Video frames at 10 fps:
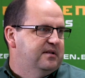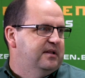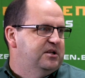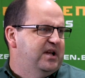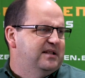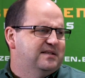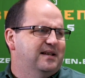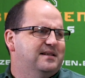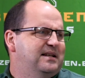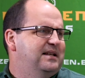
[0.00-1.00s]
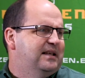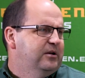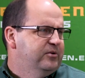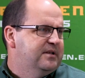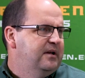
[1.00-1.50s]
I think she had 16
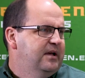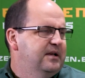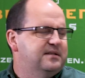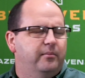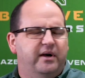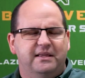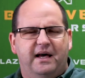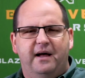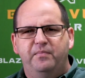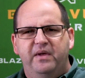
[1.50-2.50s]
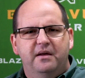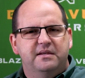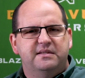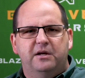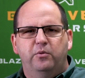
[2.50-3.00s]
kills, something like that.
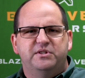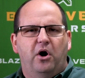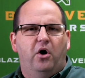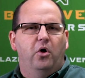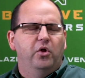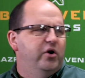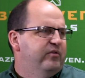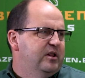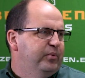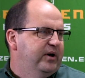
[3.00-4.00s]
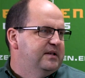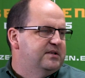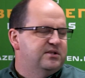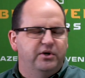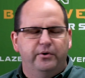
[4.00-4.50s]
Sid was all over the place
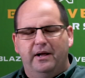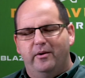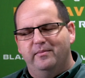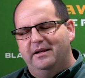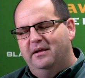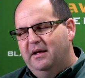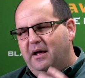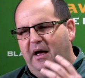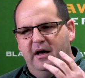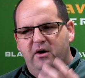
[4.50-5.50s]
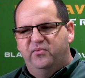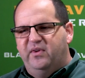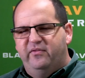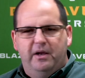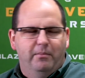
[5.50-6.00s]
too. And
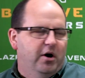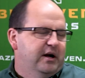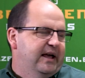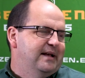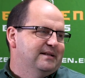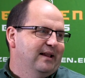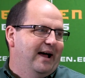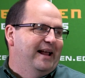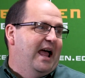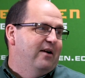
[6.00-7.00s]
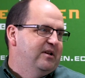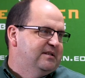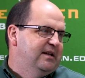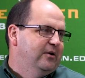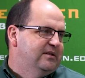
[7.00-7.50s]
Vivian Marquez, like every
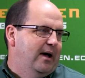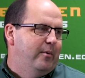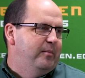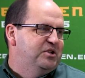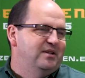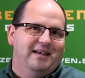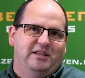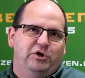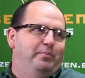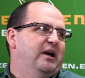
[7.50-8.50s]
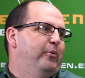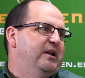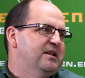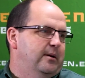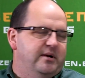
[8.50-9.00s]
single time, she's like
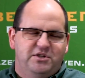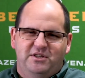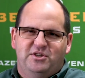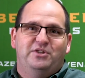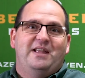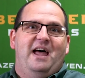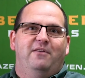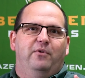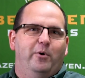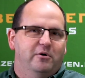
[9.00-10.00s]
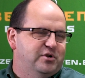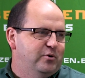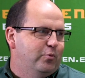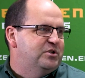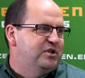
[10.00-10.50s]
ubiquitous. She's just everywhere.
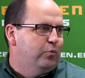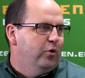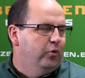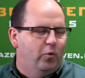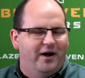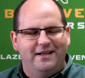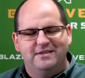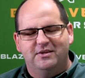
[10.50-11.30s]
She's worldwide.